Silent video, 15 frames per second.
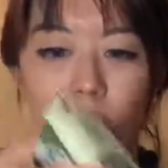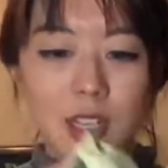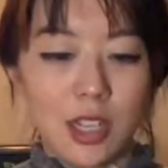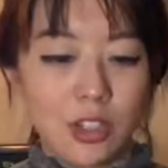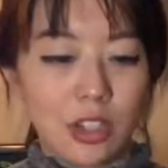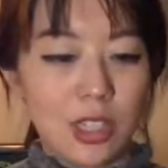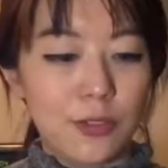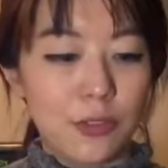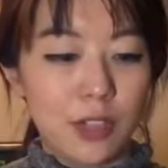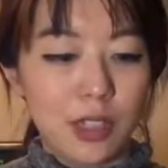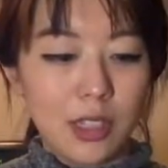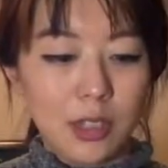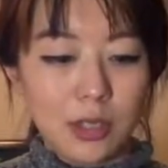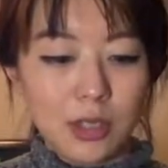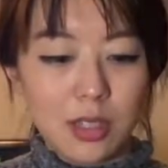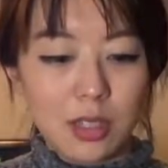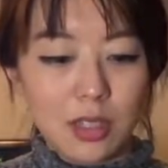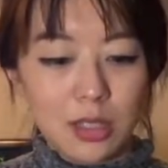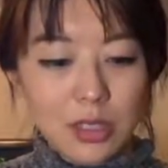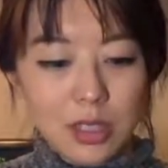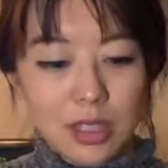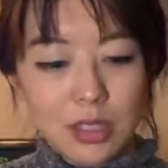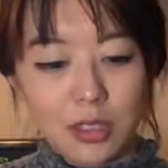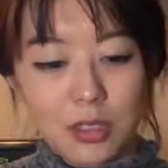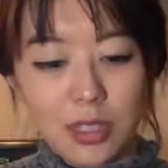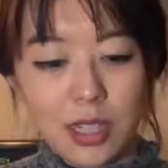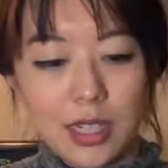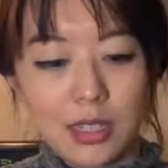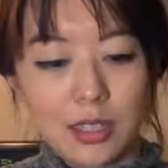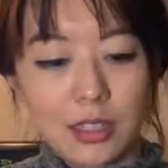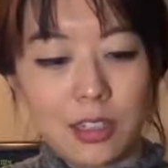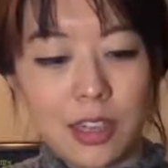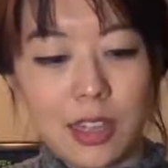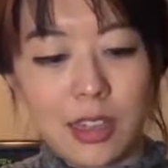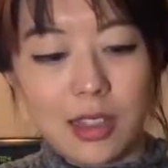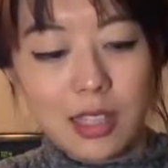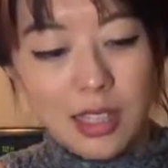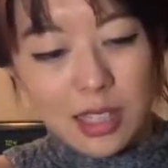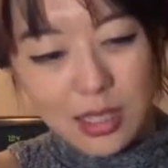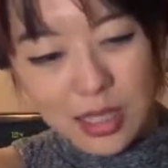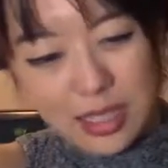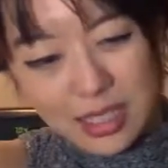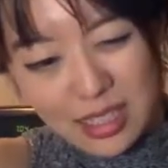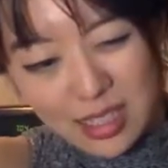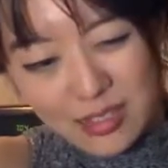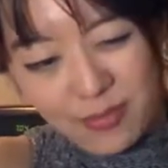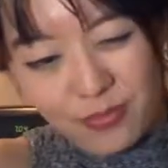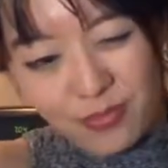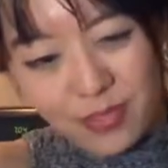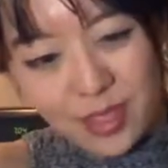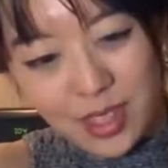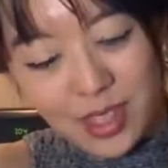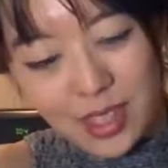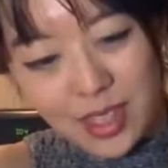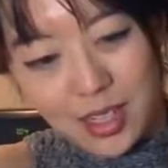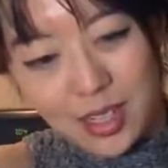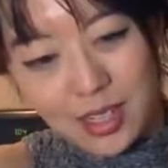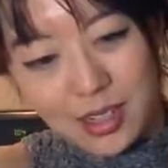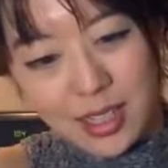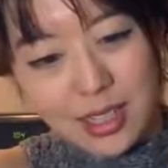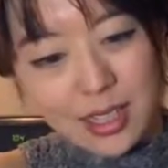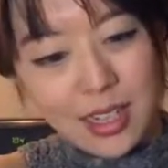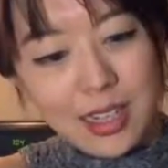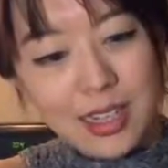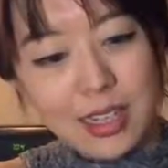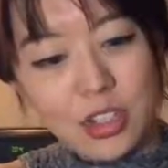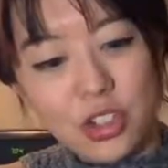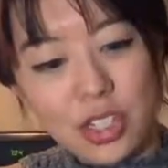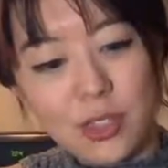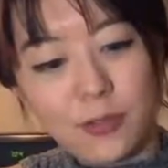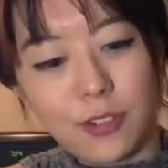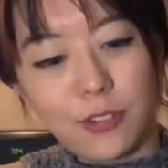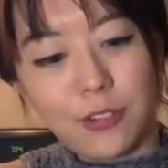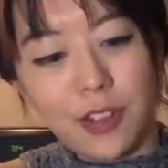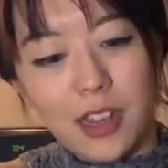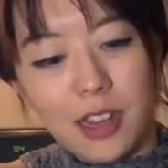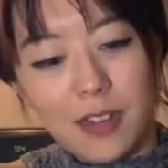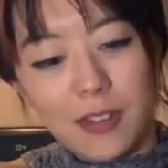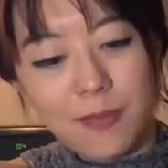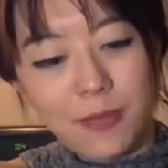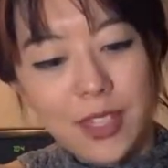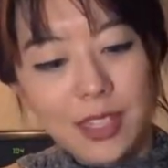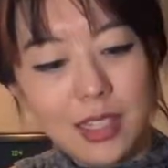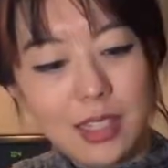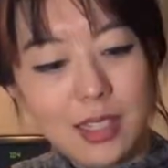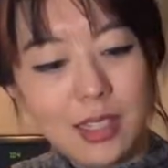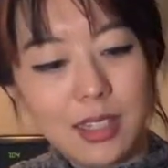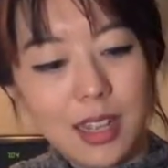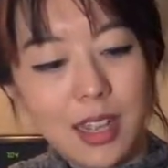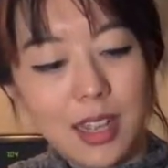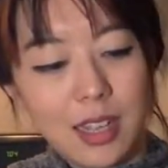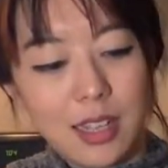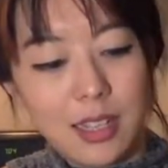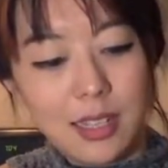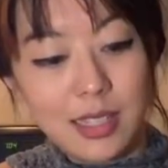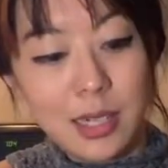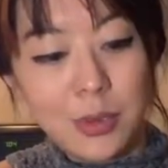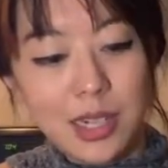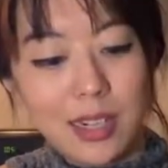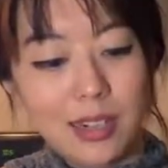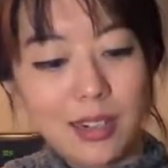Just for a little salt and a little color, and this guy is just for fun. This is seaweed.